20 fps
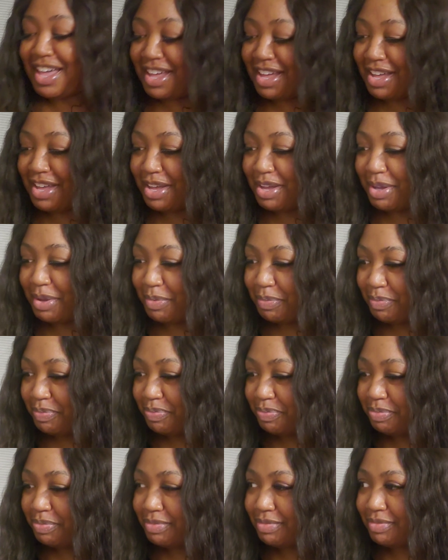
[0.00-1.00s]

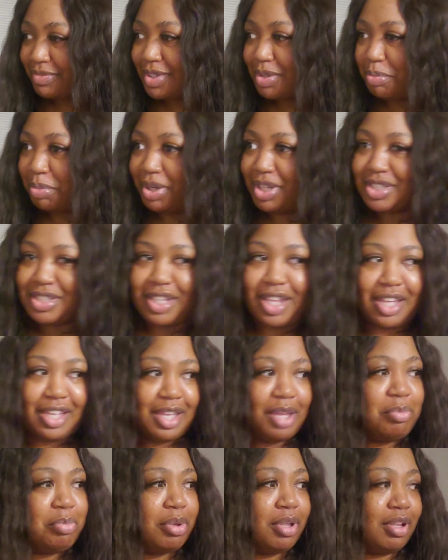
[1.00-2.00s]
But until I
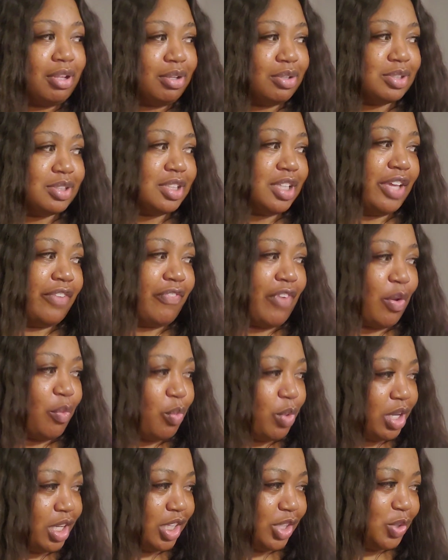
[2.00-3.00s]
get pillows, if I
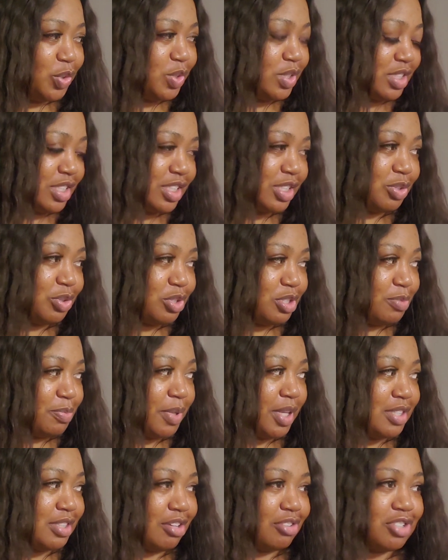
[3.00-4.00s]
want to use this little
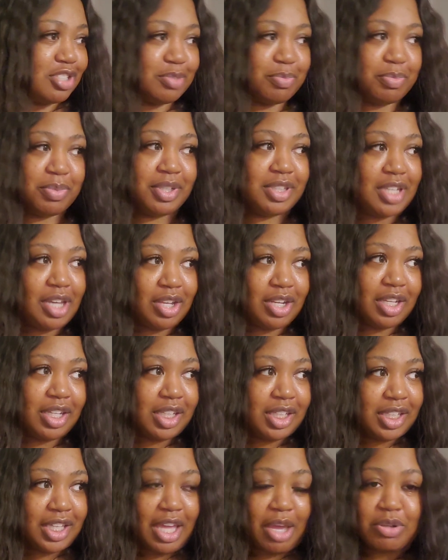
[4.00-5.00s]
space, I'll just put down
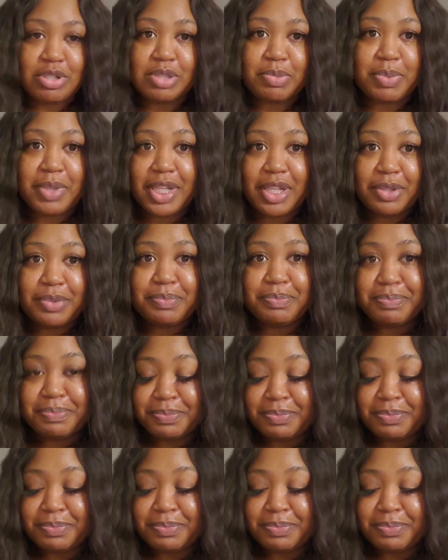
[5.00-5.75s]
a couch pillow.